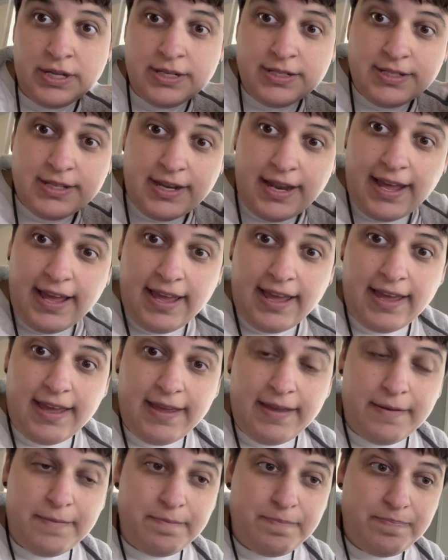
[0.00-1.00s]

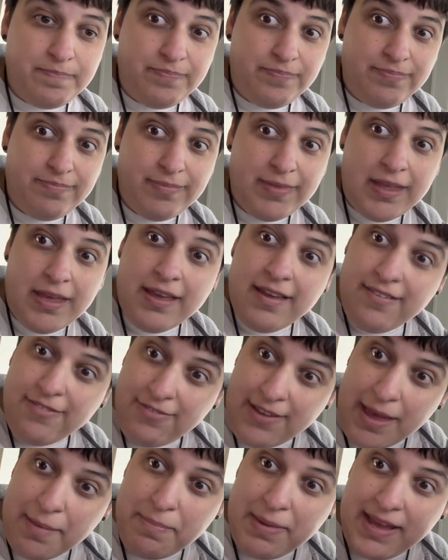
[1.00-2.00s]
Today,
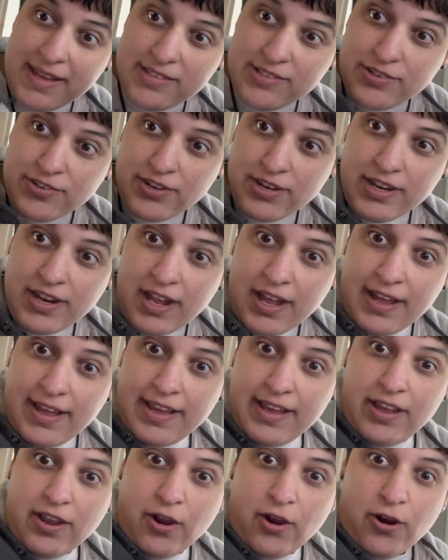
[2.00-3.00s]
Fat Bastard and
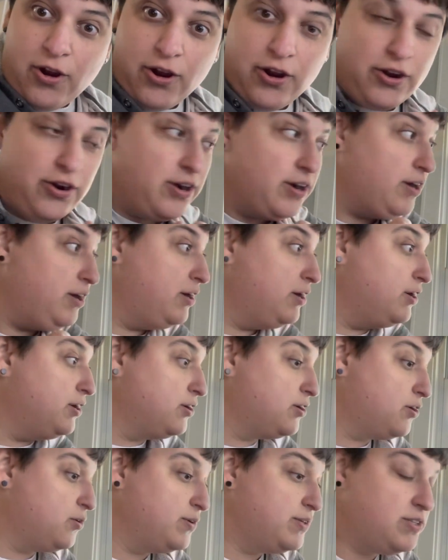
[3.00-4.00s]
I are
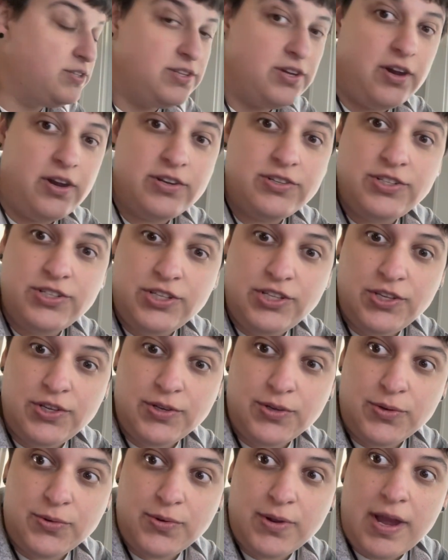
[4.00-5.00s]
going to talk to
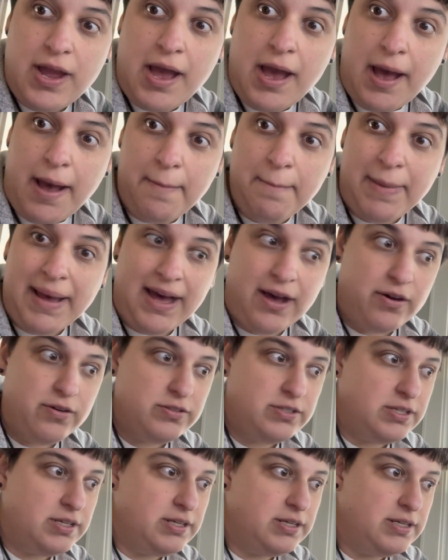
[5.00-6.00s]
you
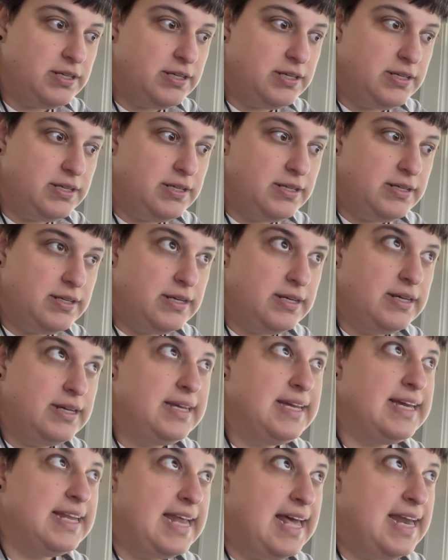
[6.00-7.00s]
about
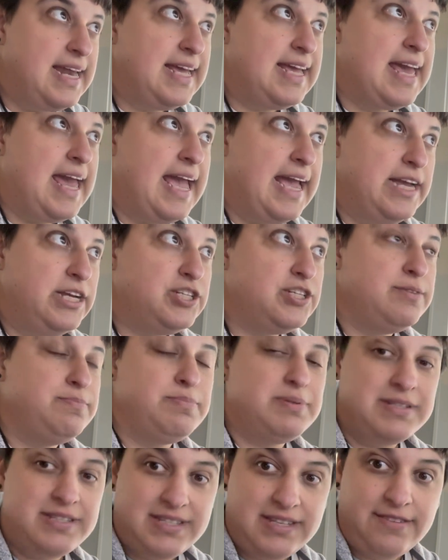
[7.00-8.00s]
Kinetic Asian
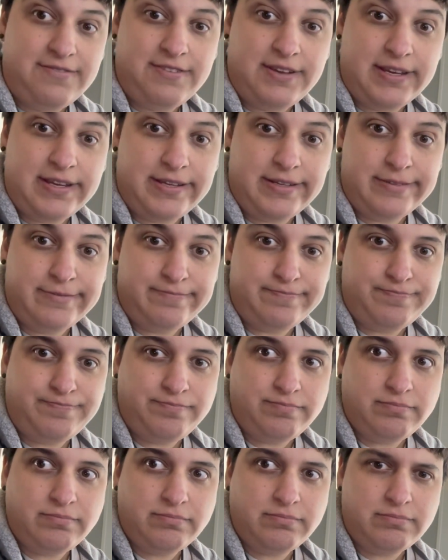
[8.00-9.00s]
Pacific.
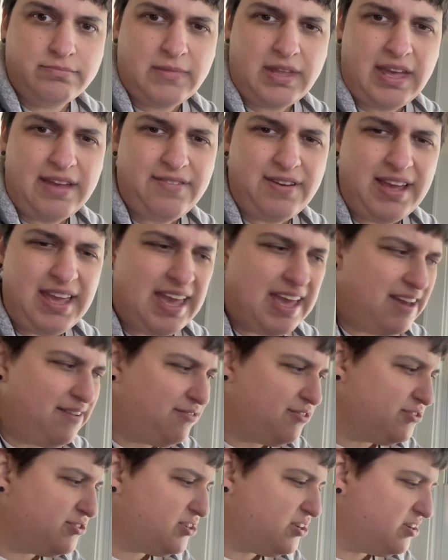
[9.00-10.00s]
Have I
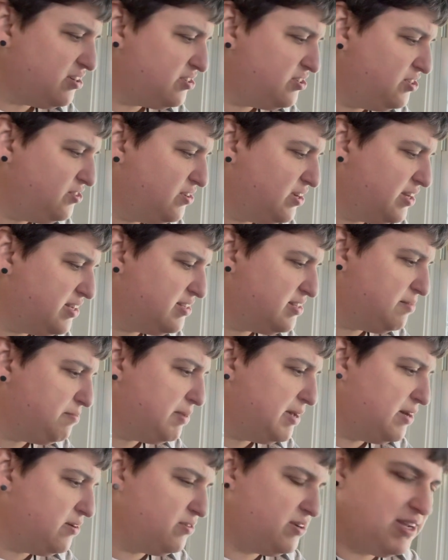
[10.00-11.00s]
ever talked to you guys
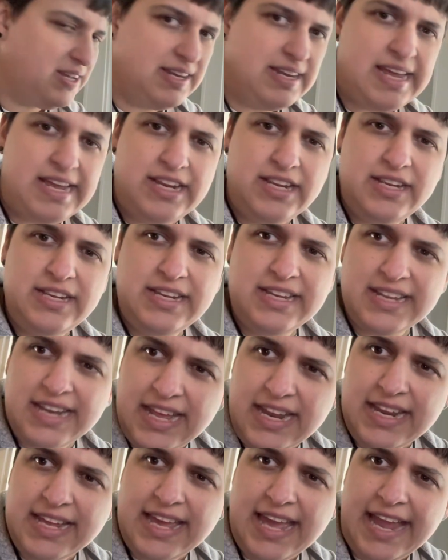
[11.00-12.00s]
about
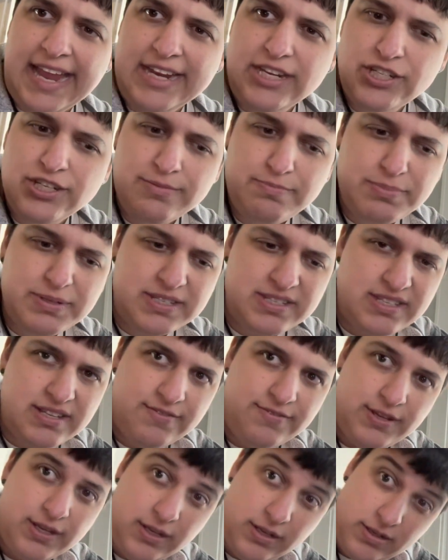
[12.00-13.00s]
Kinetic Asian
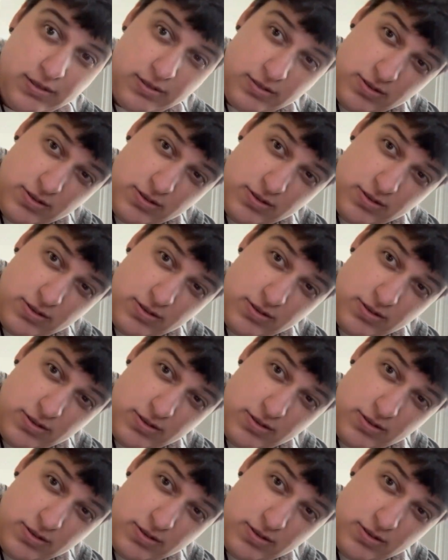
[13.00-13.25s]
Pacific?